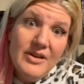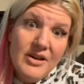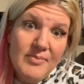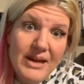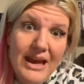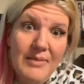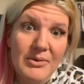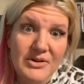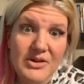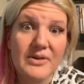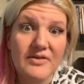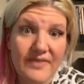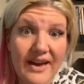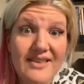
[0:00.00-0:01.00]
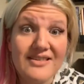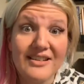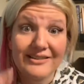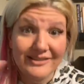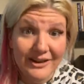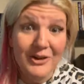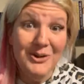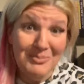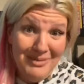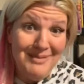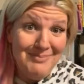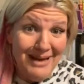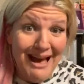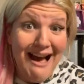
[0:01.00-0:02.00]
be able to invest a little
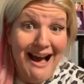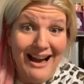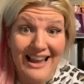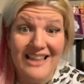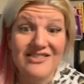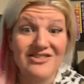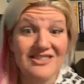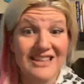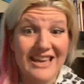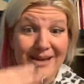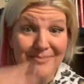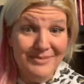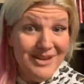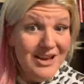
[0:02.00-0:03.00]
bit back and just keep,